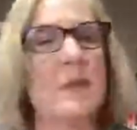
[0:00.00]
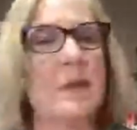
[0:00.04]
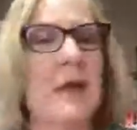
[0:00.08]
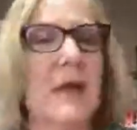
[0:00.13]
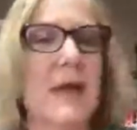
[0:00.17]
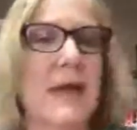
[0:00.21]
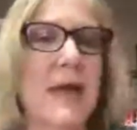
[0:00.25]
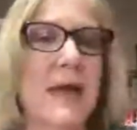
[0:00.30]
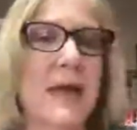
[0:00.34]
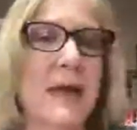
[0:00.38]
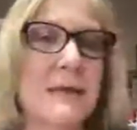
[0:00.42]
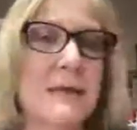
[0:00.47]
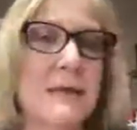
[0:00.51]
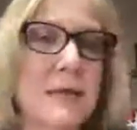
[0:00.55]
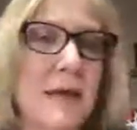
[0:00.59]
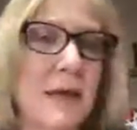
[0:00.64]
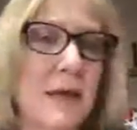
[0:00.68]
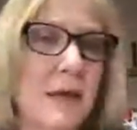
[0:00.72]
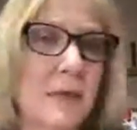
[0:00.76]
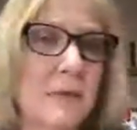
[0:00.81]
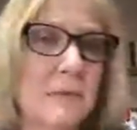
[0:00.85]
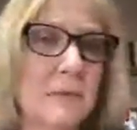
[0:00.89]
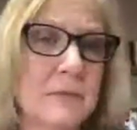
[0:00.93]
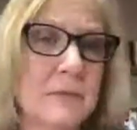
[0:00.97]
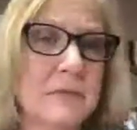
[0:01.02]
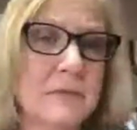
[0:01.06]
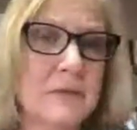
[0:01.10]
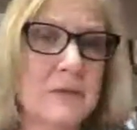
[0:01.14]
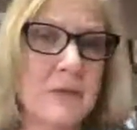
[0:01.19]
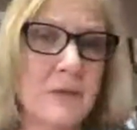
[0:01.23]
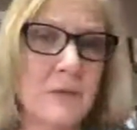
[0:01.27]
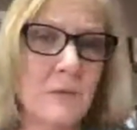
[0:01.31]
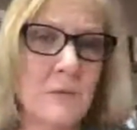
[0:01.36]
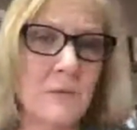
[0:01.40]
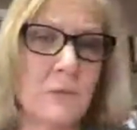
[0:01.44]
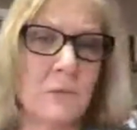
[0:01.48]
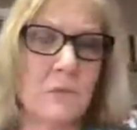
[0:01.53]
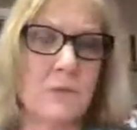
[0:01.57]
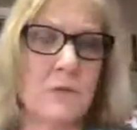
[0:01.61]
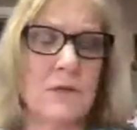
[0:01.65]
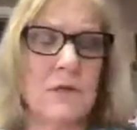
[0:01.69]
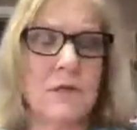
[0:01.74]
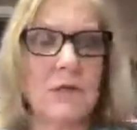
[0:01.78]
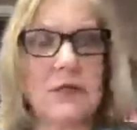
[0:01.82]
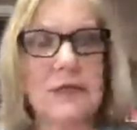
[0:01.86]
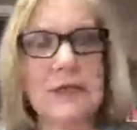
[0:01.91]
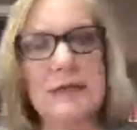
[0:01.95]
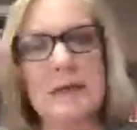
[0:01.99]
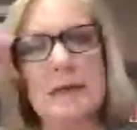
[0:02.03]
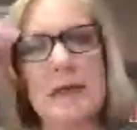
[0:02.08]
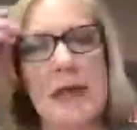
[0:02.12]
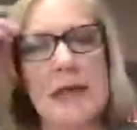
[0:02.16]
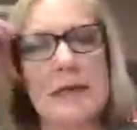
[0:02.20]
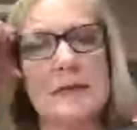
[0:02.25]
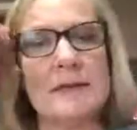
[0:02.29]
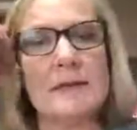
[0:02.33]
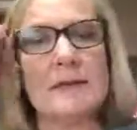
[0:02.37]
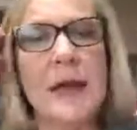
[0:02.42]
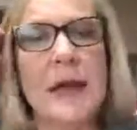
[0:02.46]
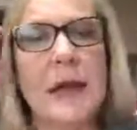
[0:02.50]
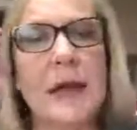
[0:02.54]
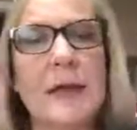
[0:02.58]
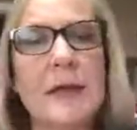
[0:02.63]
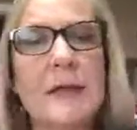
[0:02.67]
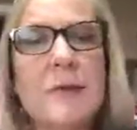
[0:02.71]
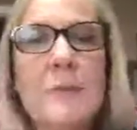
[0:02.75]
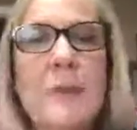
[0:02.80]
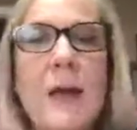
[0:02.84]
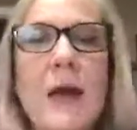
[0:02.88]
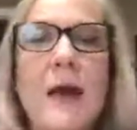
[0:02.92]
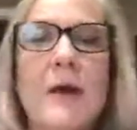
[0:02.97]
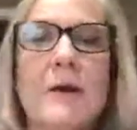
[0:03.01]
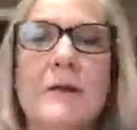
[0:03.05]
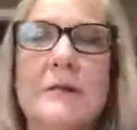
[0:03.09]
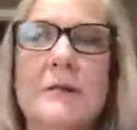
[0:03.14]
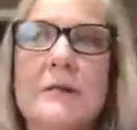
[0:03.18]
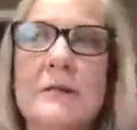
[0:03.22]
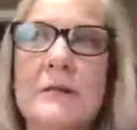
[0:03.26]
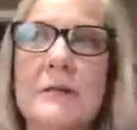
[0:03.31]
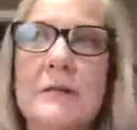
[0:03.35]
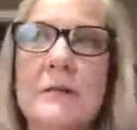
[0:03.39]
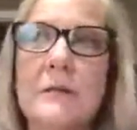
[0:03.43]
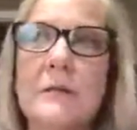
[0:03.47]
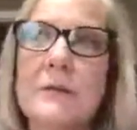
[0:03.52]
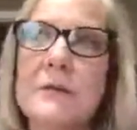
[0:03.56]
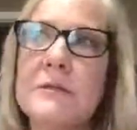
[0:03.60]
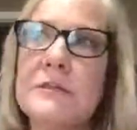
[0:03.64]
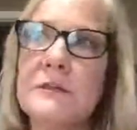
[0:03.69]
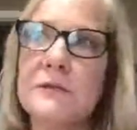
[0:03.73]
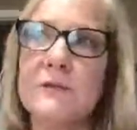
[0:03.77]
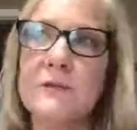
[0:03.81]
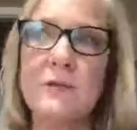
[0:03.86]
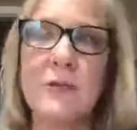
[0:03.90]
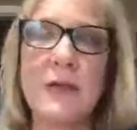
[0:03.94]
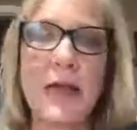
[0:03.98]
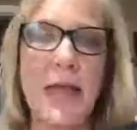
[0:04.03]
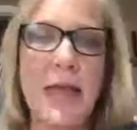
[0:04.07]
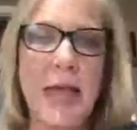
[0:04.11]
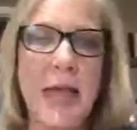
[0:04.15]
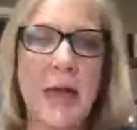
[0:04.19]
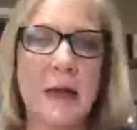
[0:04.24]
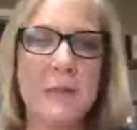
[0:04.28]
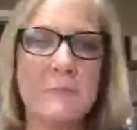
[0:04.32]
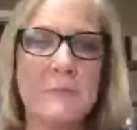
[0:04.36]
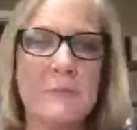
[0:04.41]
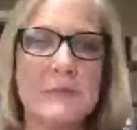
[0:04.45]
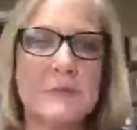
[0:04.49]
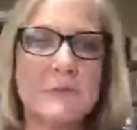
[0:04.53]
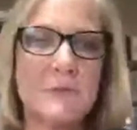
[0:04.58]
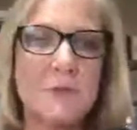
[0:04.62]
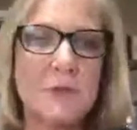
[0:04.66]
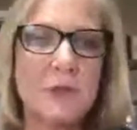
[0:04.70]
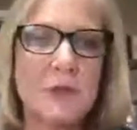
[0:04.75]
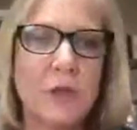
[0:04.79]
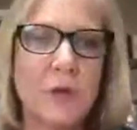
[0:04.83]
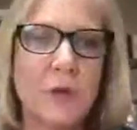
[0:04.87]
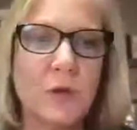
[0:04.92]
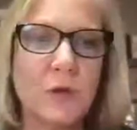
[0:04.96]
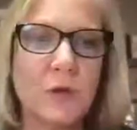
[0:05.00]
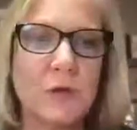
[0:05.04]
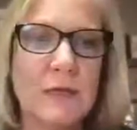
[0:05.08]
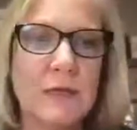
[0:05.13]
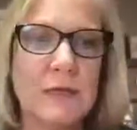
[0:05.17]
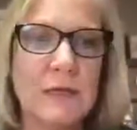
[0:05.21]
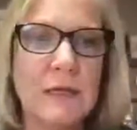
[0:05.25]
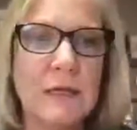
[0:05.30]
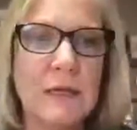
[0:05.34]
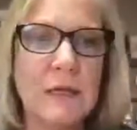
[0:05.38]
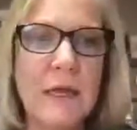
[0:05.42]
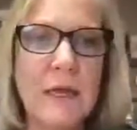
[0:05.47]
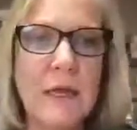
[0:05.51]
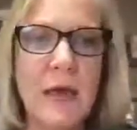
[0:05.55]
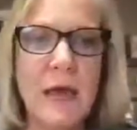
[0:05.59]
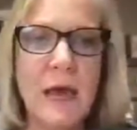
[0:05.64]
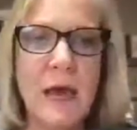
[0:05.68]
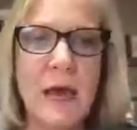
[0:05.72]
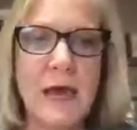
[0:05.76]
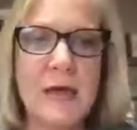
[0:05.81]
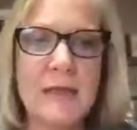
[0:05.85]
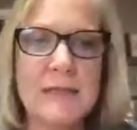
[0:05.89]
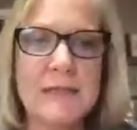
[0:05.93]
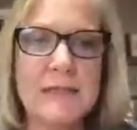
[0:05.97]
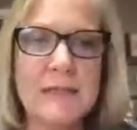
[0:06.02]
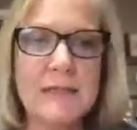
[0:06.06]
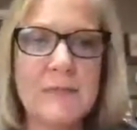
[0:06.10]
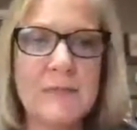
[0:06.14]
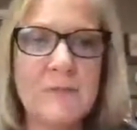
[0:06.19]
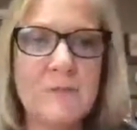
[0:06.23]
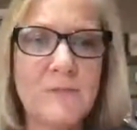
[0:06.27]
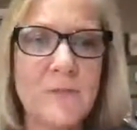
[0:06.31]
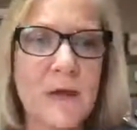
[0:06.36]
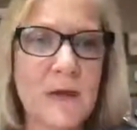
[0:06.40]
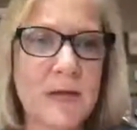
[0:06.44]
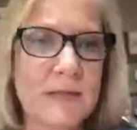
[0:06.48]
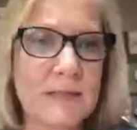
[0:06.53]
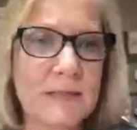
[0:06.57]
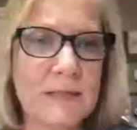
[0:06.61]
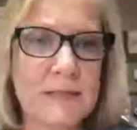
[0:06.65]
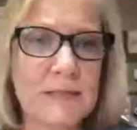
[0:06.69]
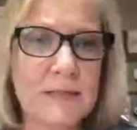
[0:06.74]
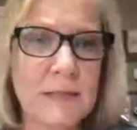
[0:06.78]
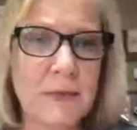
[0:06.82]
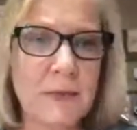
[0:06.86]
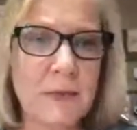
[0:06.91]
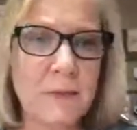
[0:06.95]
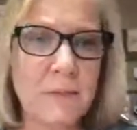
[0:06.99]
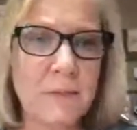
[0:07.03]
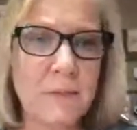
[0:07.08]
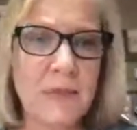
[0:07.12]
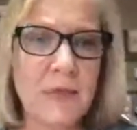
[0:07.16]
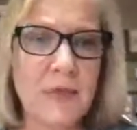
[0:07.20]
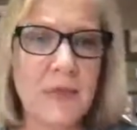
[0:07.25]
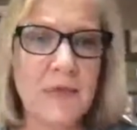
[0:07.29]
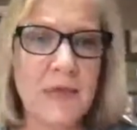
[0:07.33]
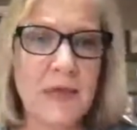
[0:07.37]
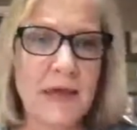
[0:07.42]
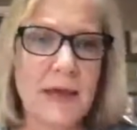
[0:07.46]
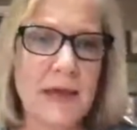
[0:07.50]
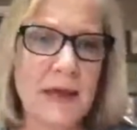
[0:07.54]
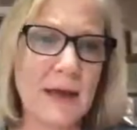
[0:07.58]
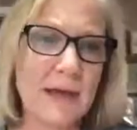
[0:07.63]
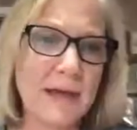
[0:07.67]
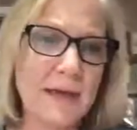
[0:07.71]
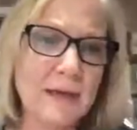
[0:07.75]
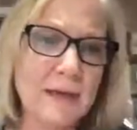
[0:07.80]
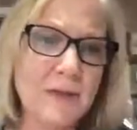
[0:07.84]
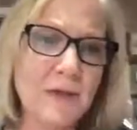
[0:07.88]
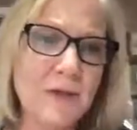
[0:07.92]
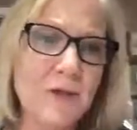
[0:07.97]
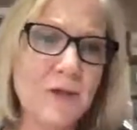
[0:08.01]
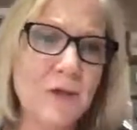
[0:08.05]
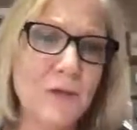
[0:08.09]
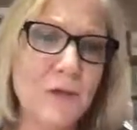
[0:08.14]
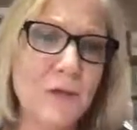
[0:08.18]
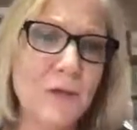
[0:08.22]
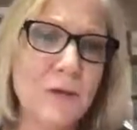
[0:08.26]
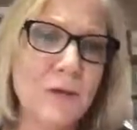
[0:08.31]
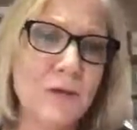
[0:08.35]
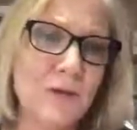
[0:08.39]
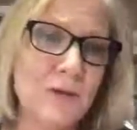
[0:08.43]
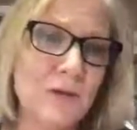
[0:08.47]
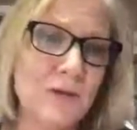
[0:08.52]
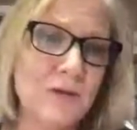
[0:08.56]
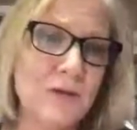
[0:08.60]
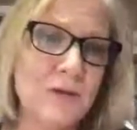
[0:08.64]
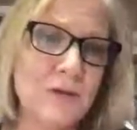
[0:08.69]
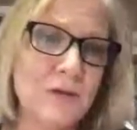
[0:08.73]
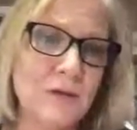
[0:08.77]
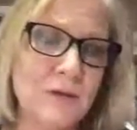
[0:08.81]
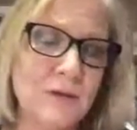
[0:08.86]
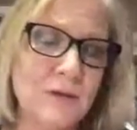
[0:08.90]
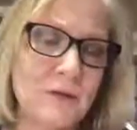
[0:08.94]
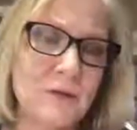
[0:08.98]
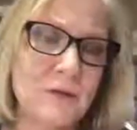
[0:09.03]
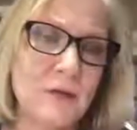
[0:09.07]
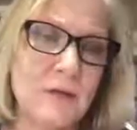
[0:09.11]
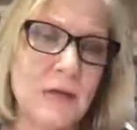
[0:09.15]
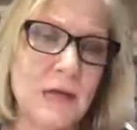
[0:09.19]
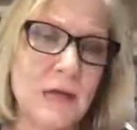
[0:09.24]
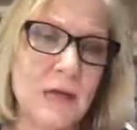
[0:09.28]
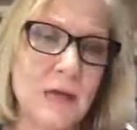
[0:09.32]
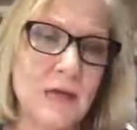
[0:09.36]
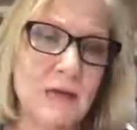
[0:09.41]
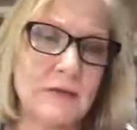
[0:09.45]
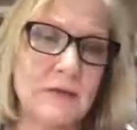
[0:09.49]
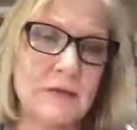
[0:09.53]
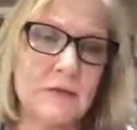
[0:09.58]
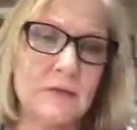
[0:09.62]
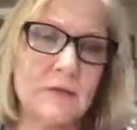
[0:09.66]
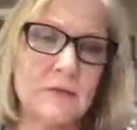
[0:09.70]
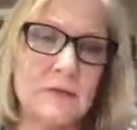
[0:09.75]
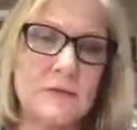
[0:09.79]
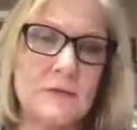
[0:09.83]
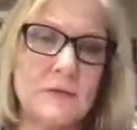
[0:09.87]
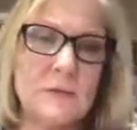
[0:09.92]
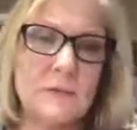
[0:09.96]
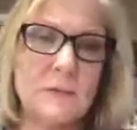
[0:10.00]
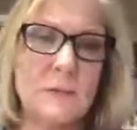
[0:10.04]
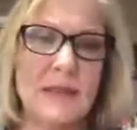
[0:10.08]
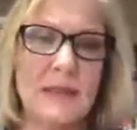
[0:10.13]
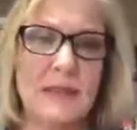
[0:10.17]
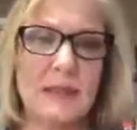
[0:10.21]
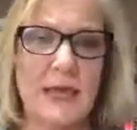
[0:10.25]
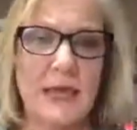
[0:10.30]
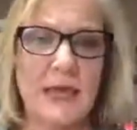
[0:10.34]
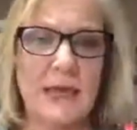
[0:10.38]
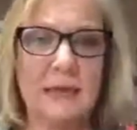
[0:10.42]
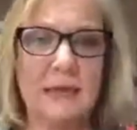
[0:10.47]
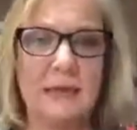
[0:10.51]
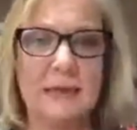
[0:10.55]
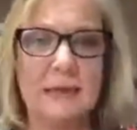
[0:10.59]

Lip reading: as I was looking last night about different apps for coding, I did find some that I think you and your students may like.